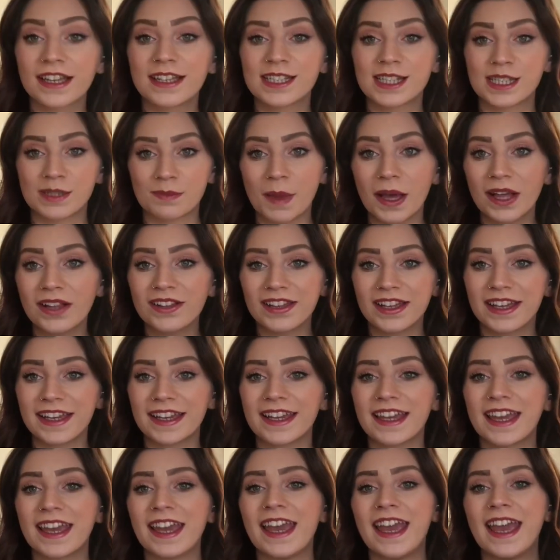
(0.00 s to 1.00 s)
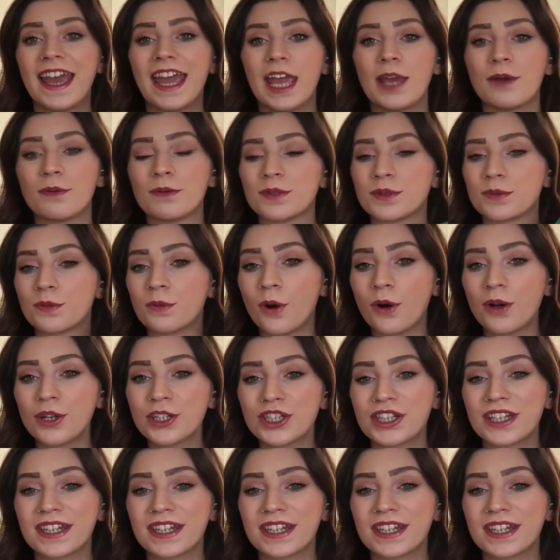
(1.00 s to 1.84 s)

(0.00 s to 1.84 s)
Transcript: smell like it was washed